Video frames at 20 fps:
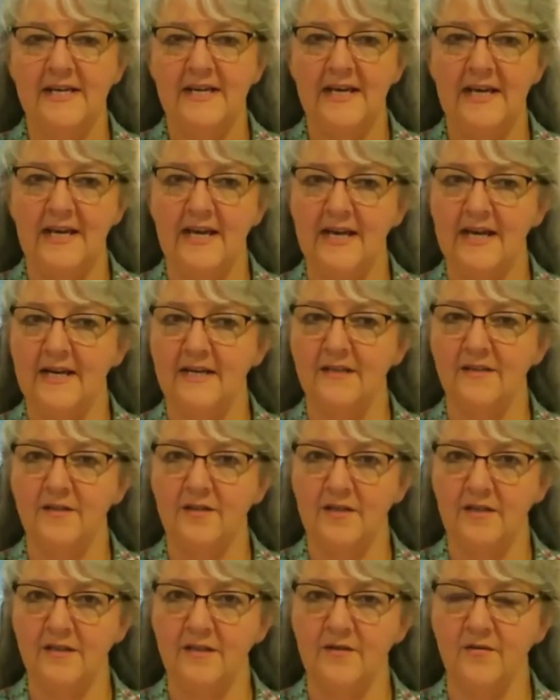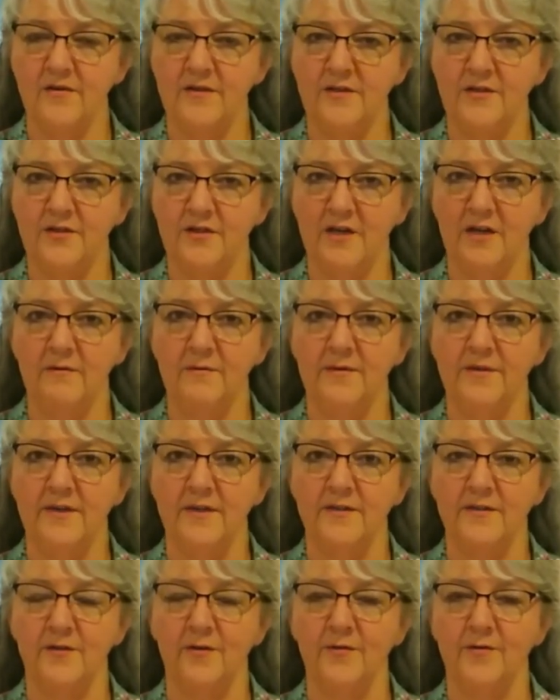And she's going to share with
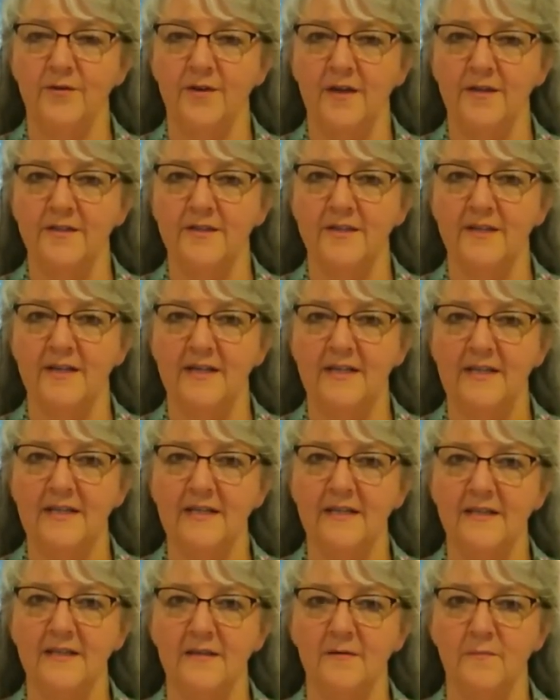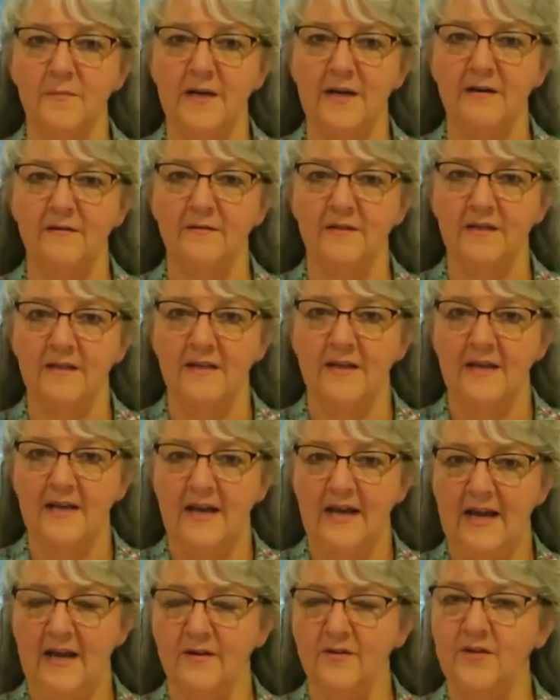us her thoughts and ideas about
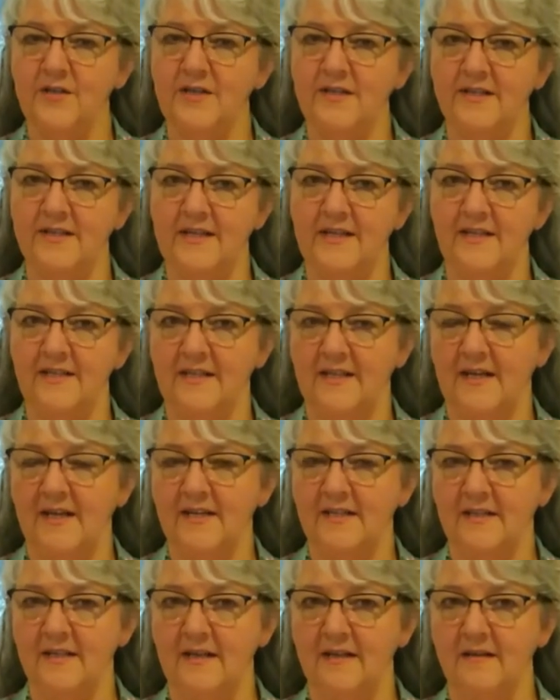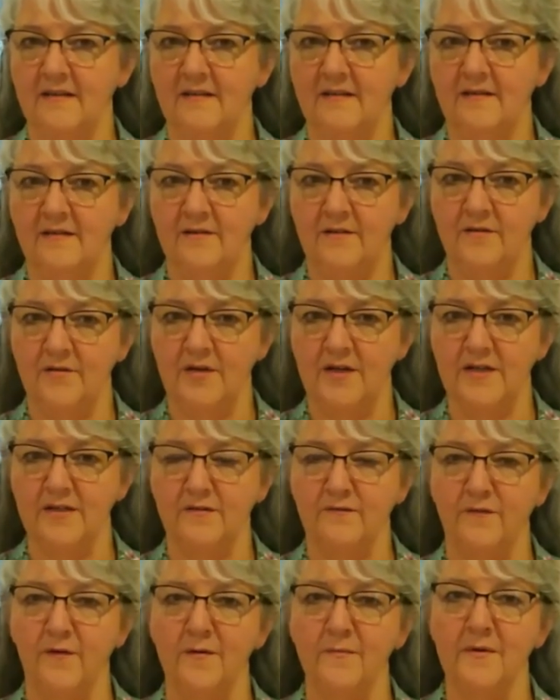how she sees it as a
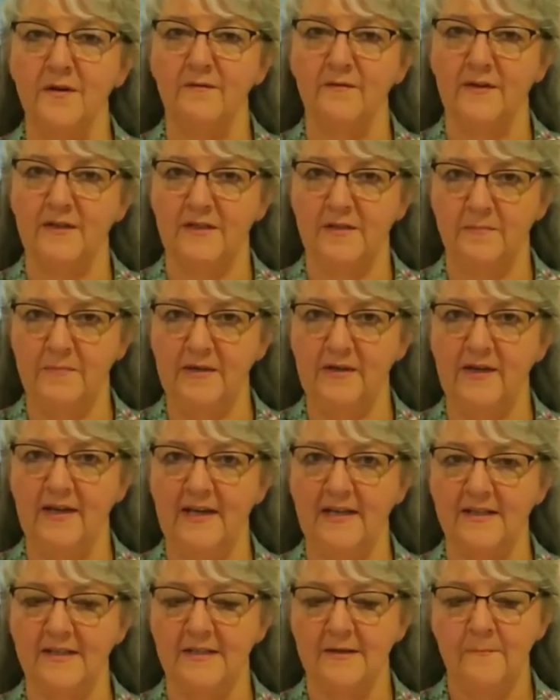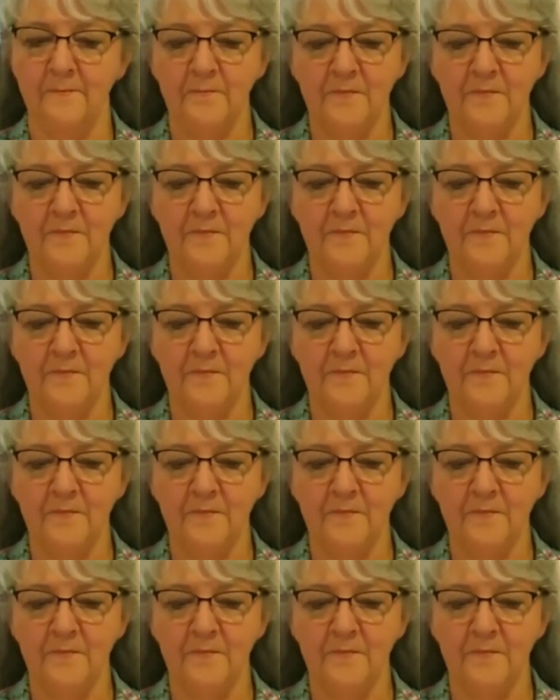transformative experience.